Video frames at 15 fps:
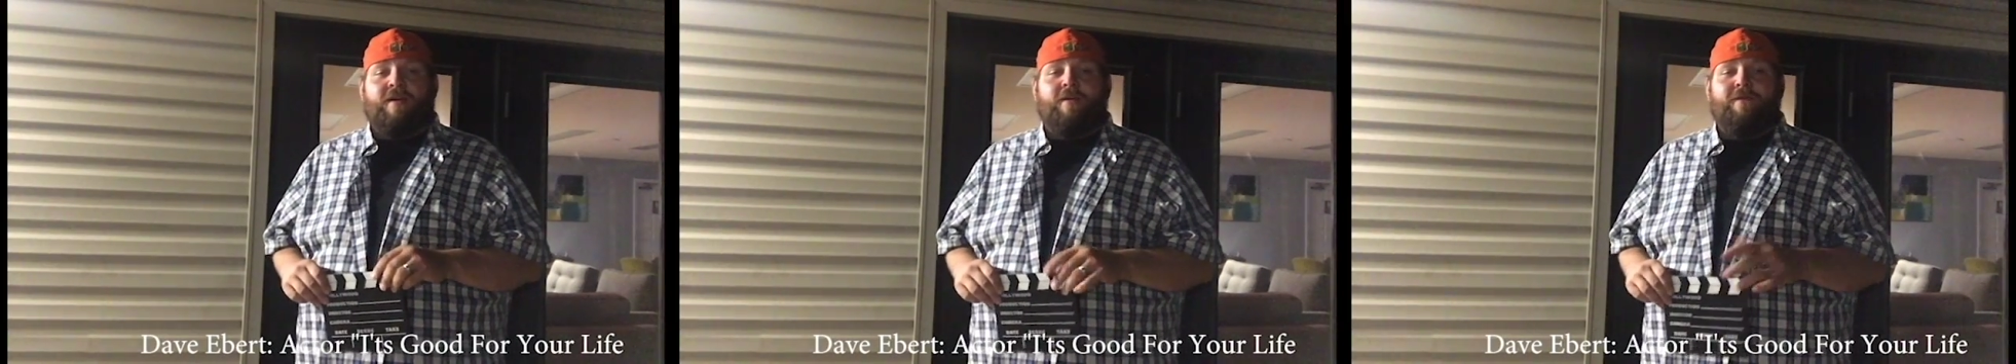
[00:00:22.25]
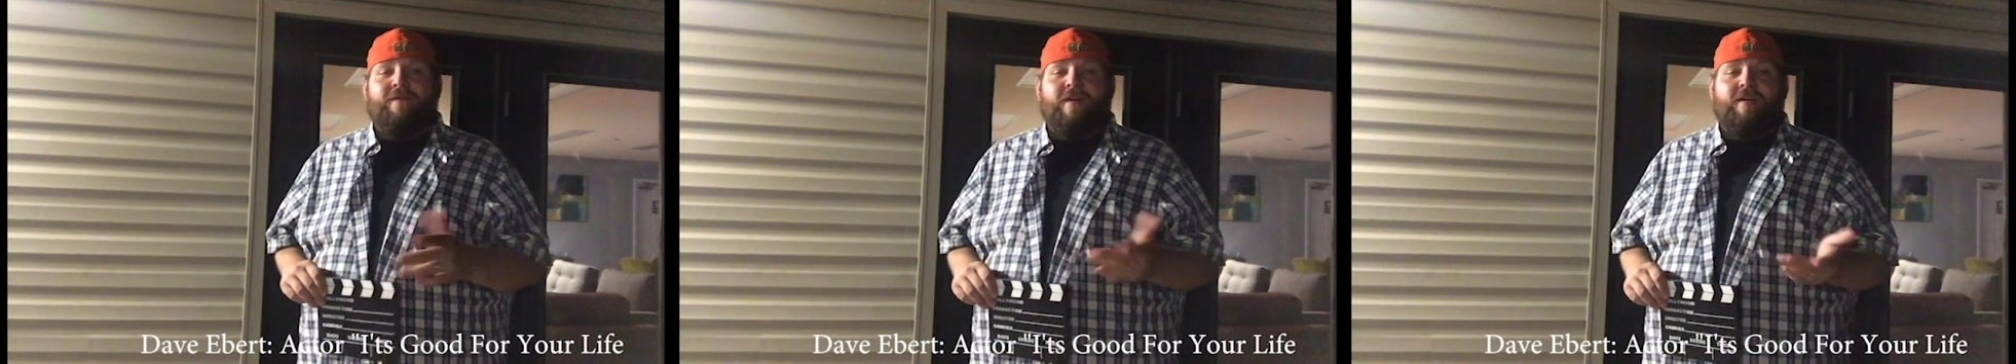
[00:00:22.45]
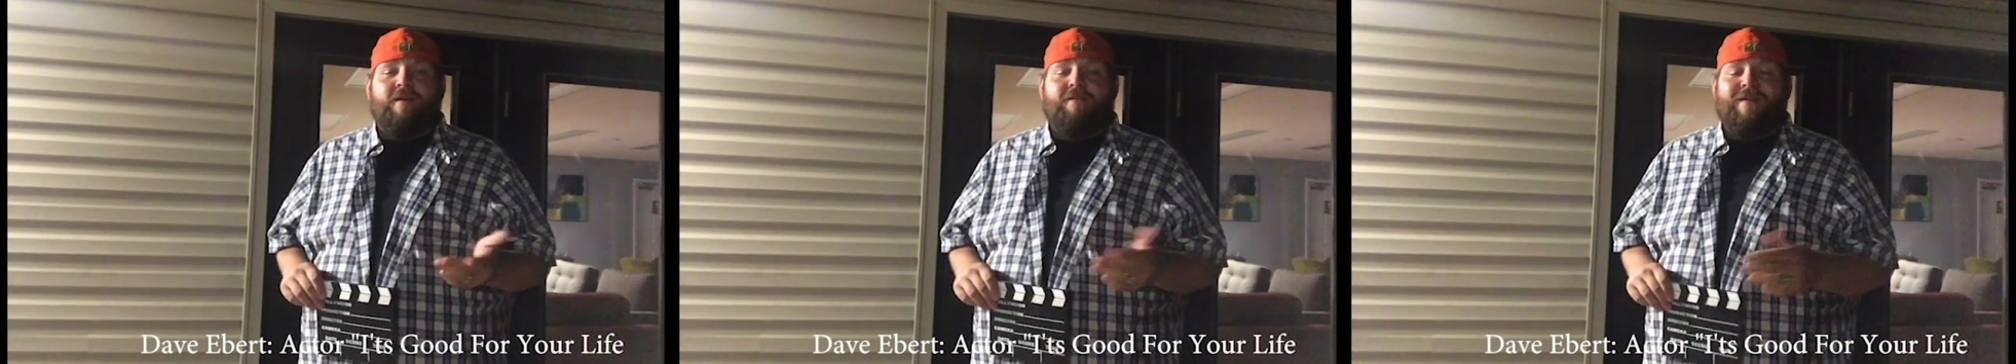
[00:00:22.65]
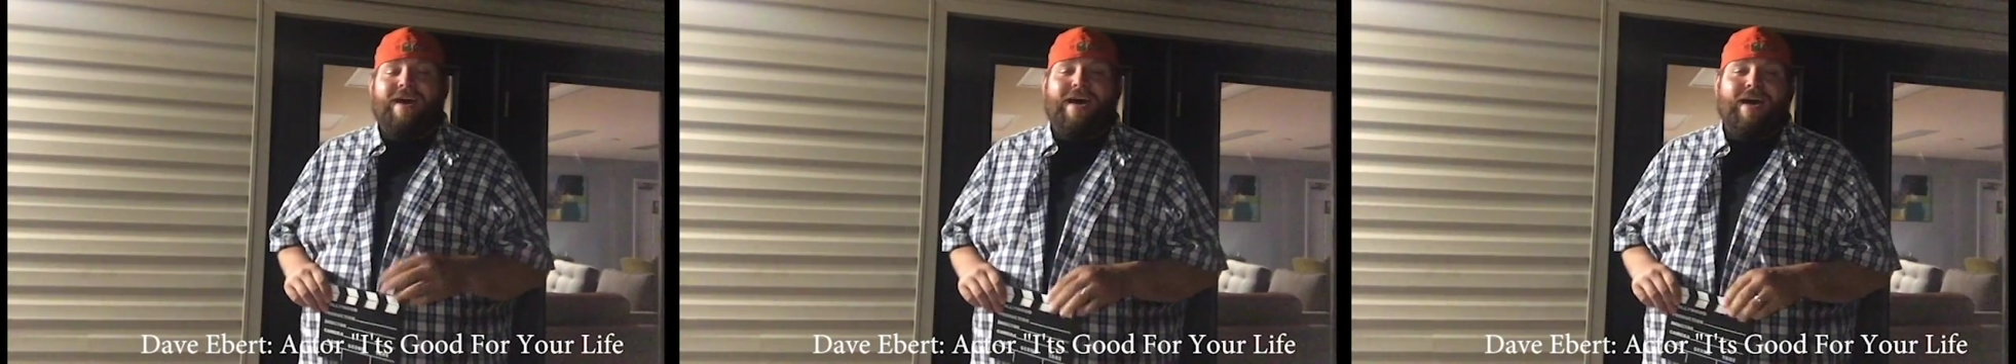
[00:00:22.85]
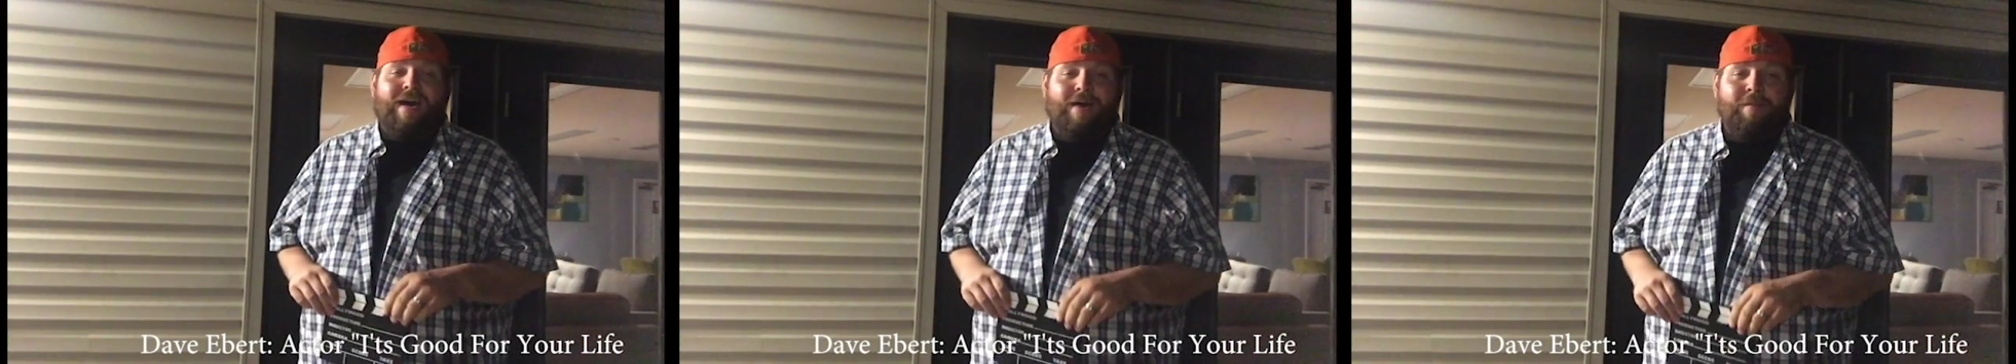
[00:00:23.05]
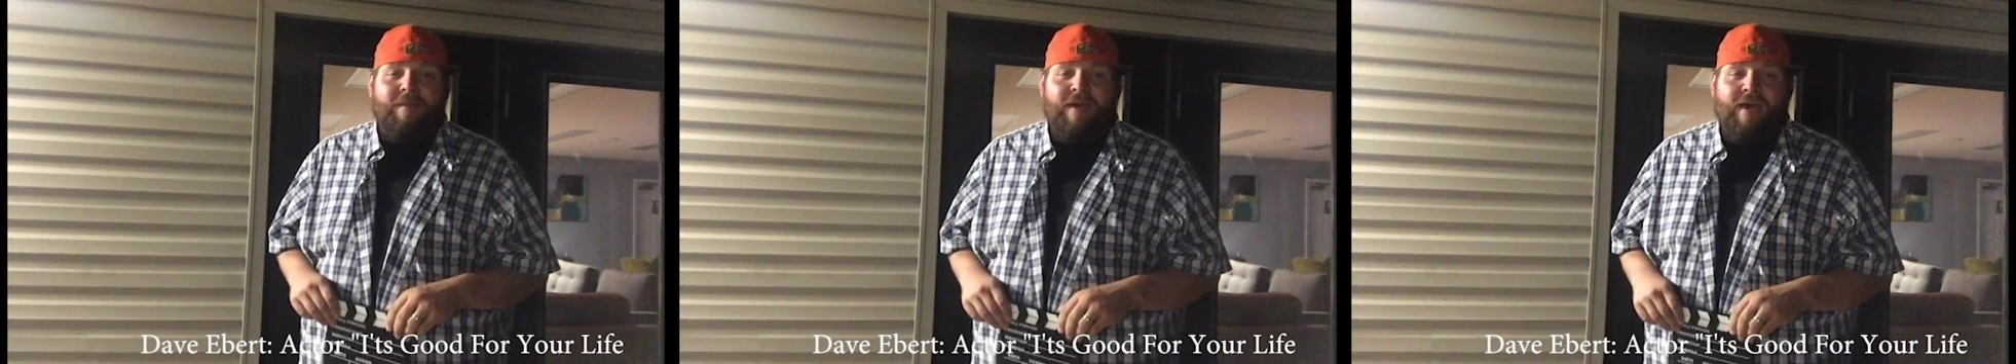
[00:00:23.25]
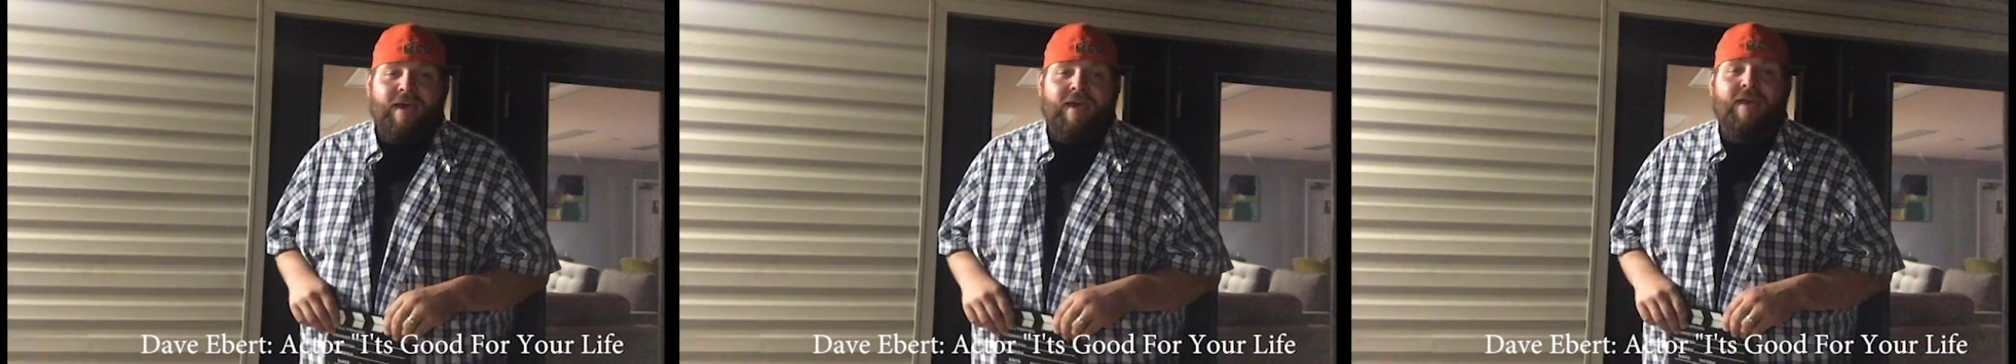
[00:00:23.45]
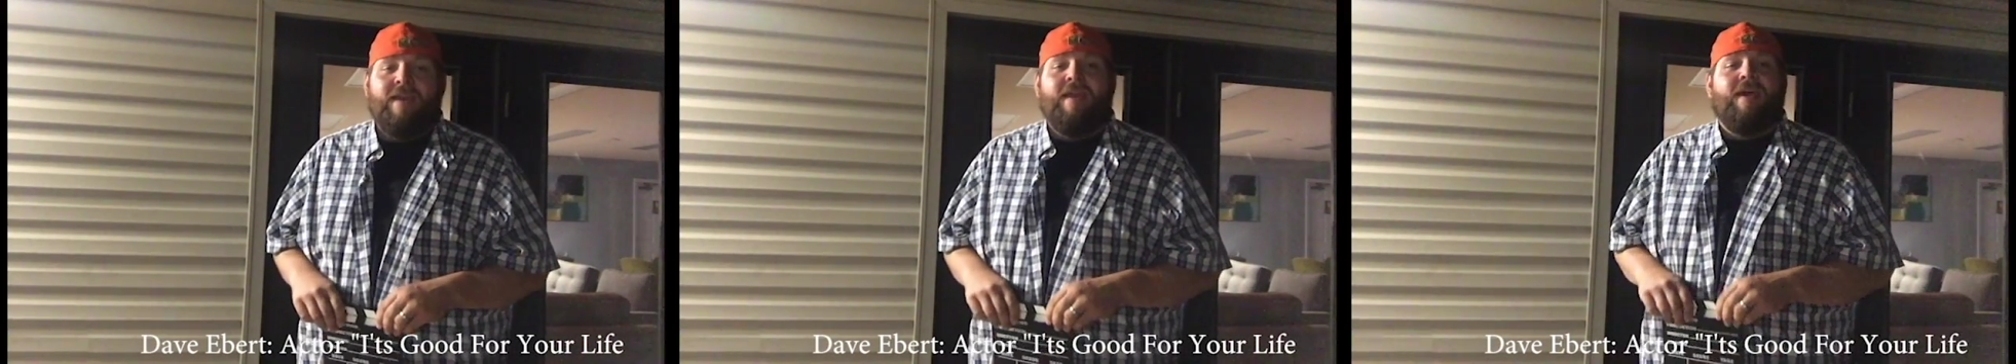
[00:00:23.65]
co-founder of HaHa
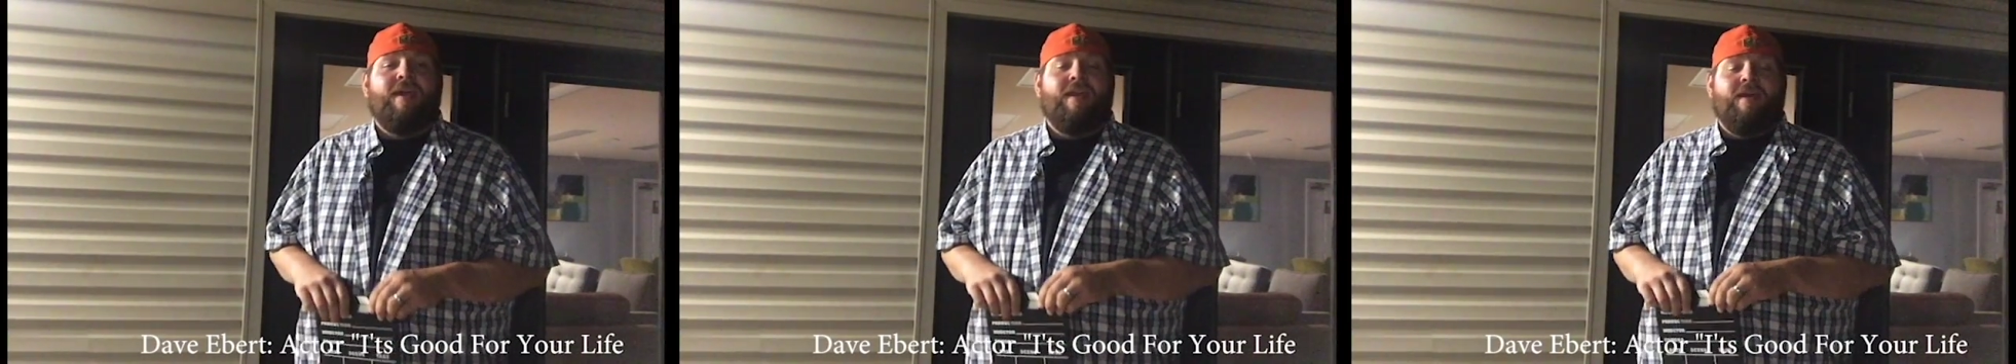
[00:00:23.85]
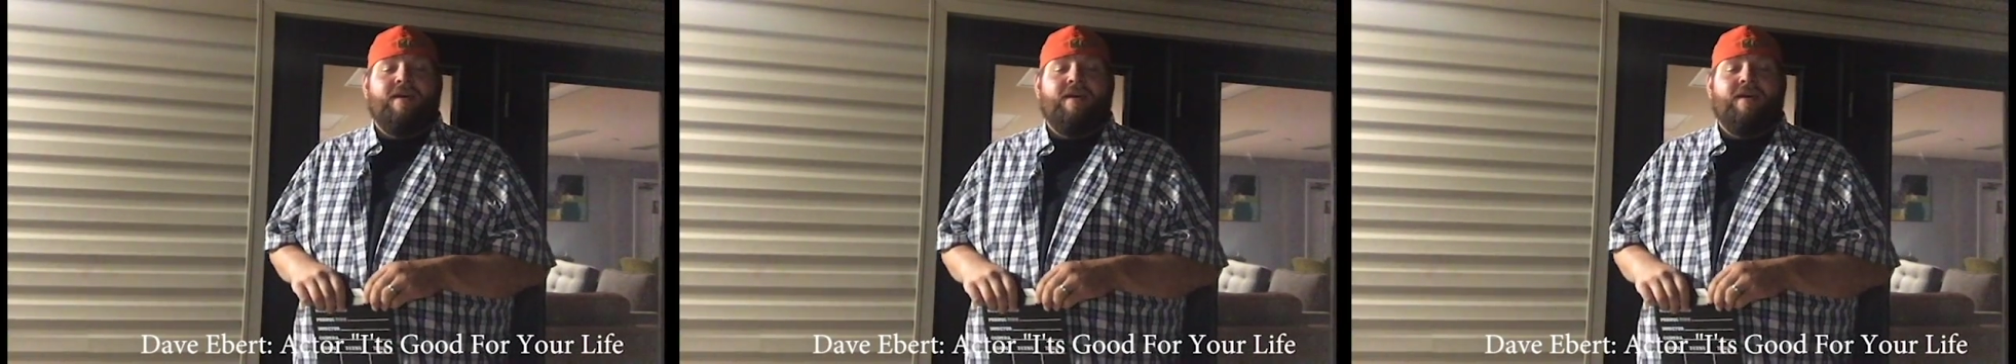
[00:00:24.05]
Men and